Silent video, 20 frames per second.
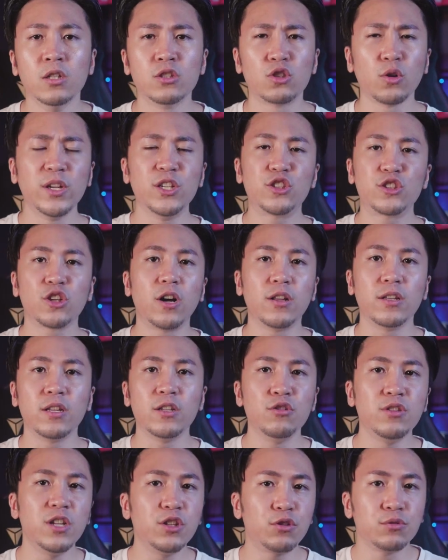So in
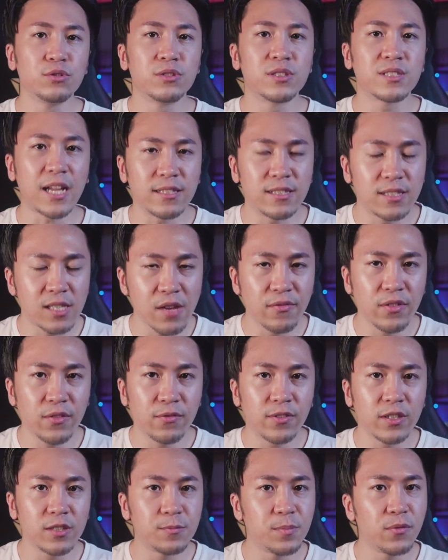short, you need to start saving
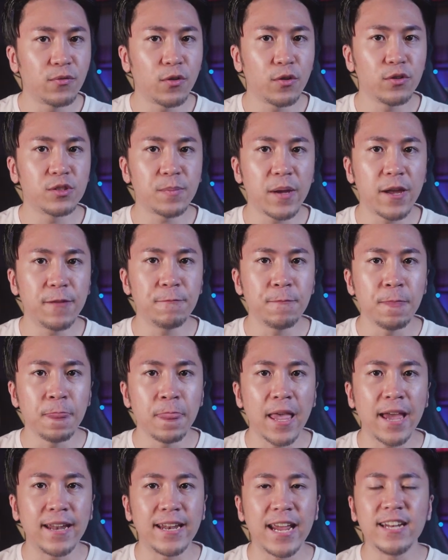first before you spend,
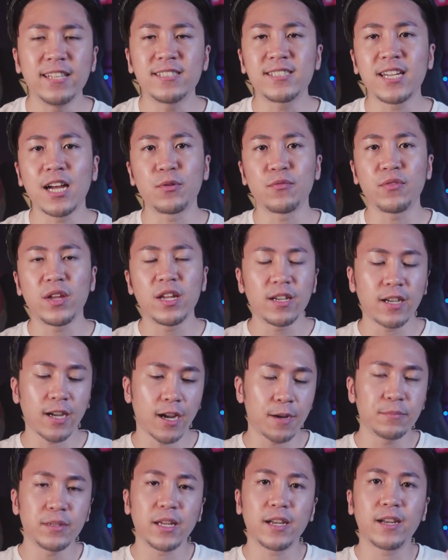and any type of
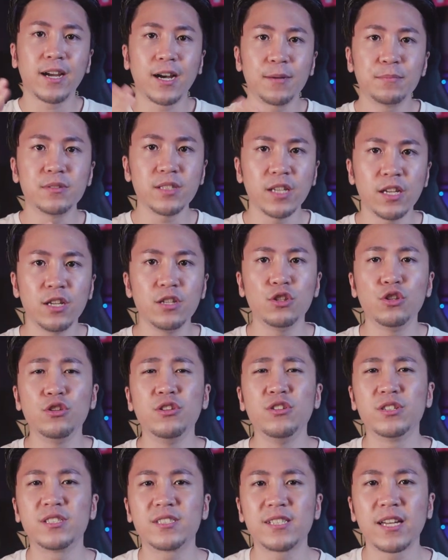income that comes in, you
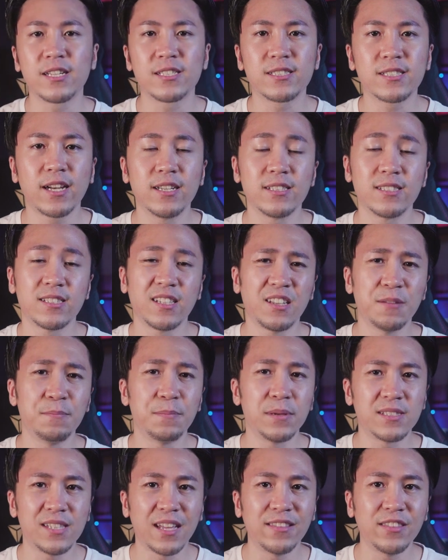need to set aside a certain
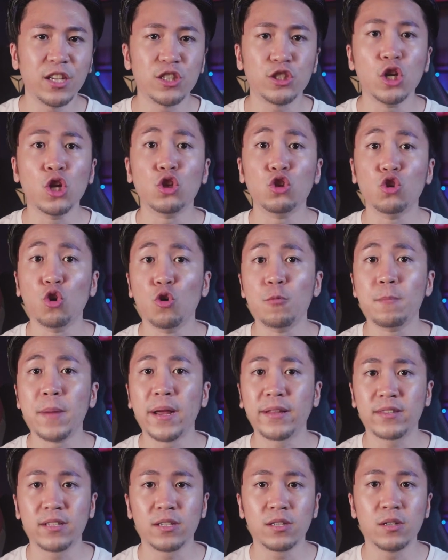percentage no
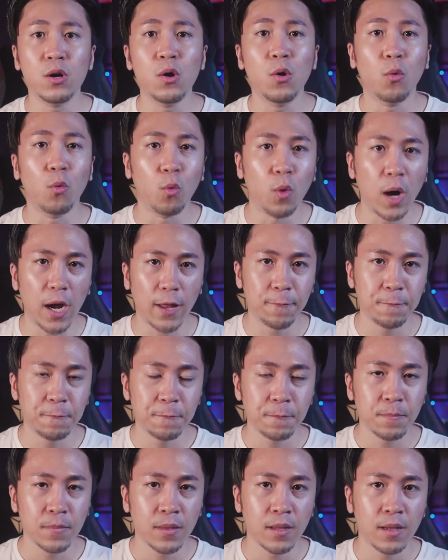matter what.
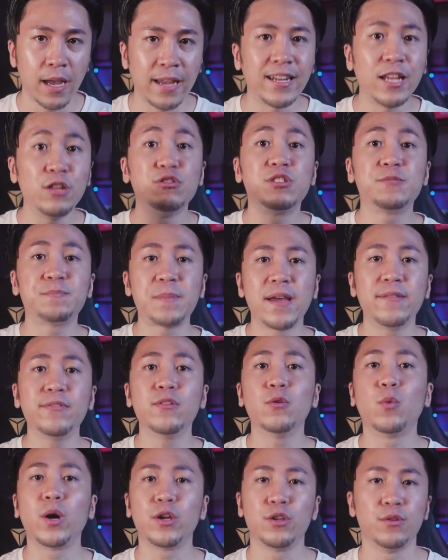And then you spend
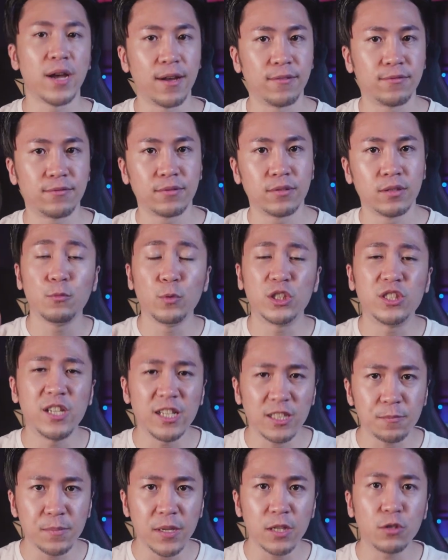what you have. Which
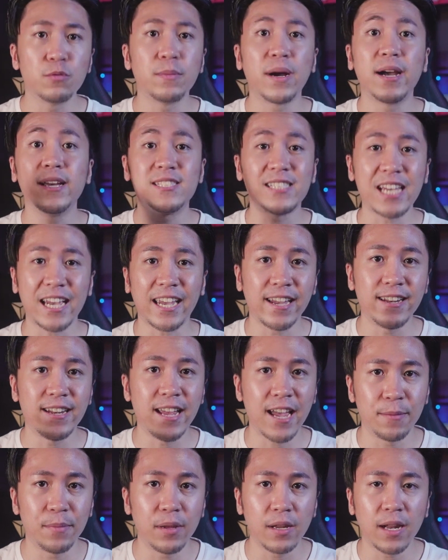leads me to my second
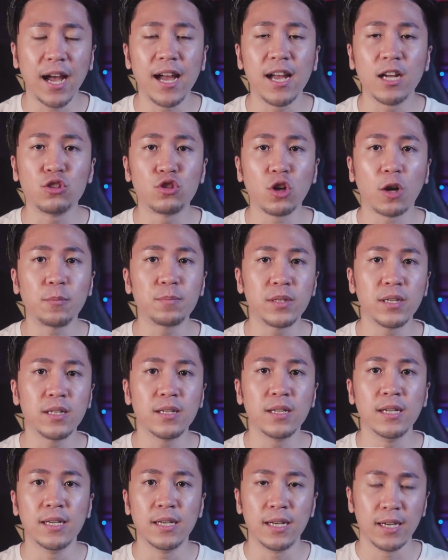habit. I
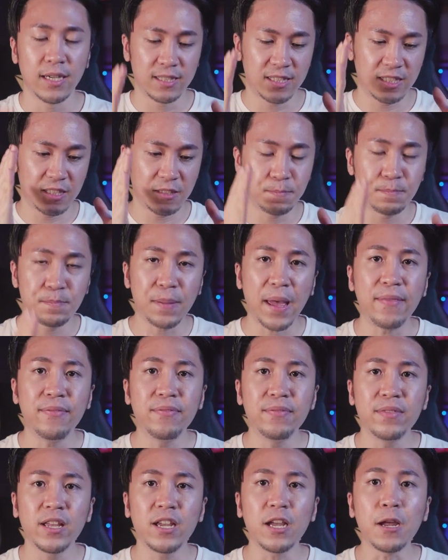adopted a
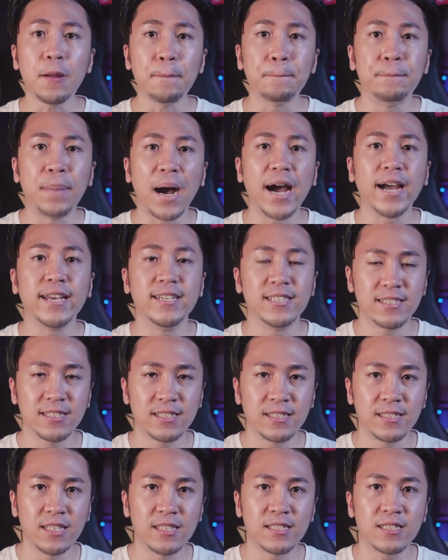spending by
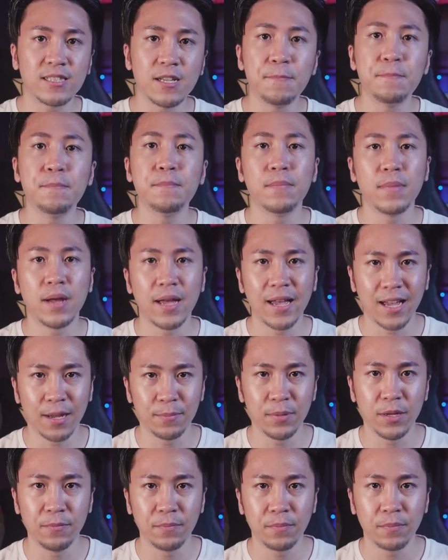system
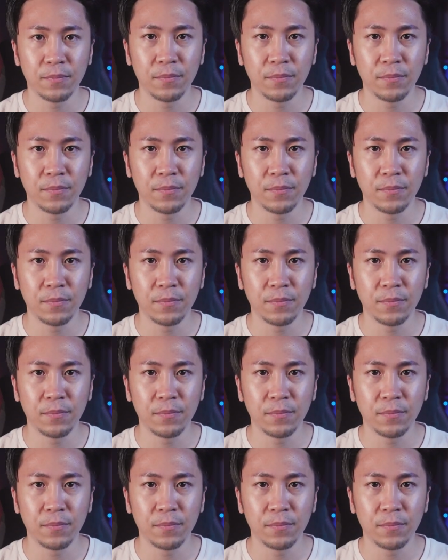habit.